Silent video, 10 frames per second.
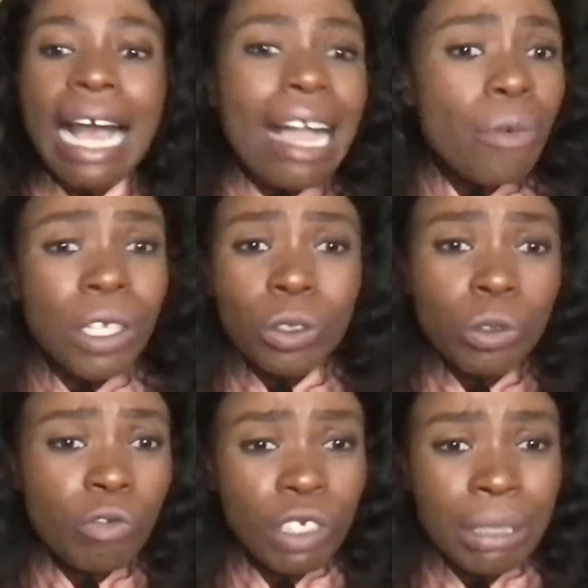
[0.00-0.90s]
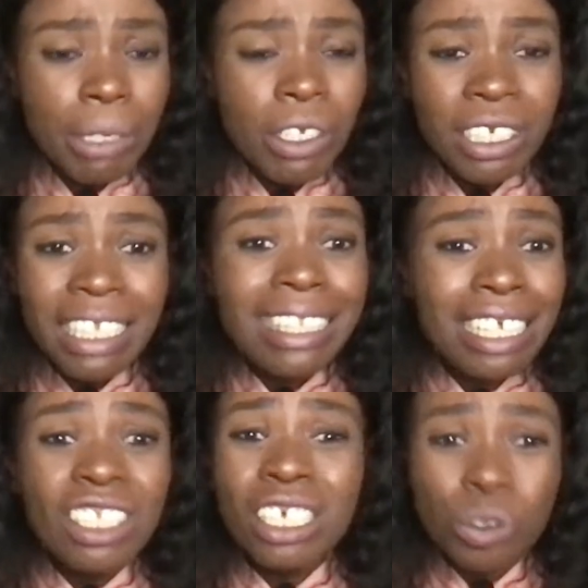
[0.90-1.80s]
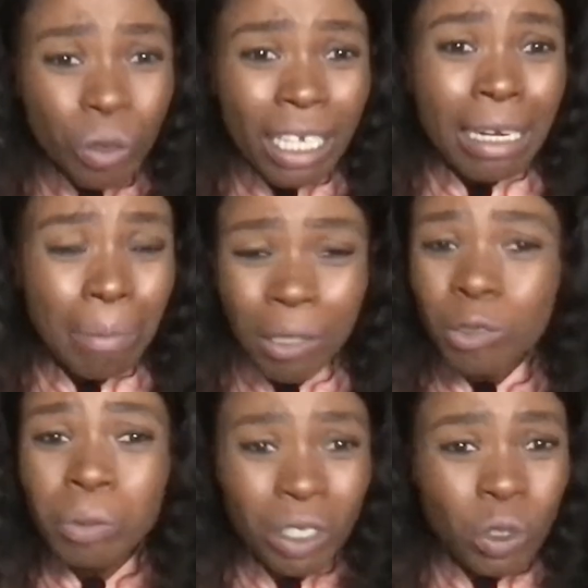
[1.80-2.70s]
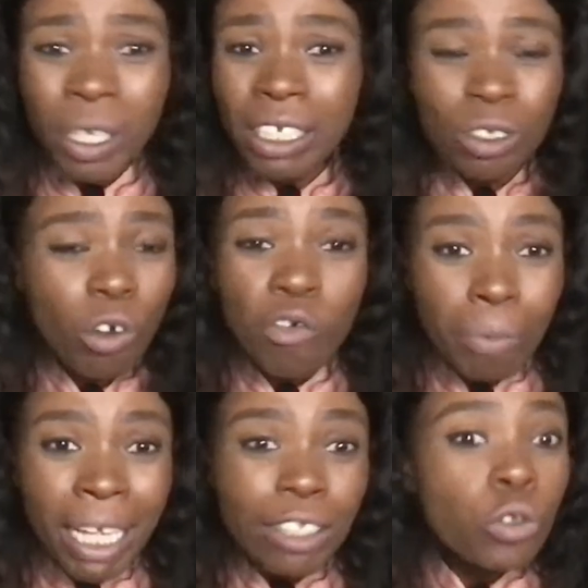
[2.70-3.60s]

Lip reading: I went through 40 million rent debt just to learn about spirituality of money.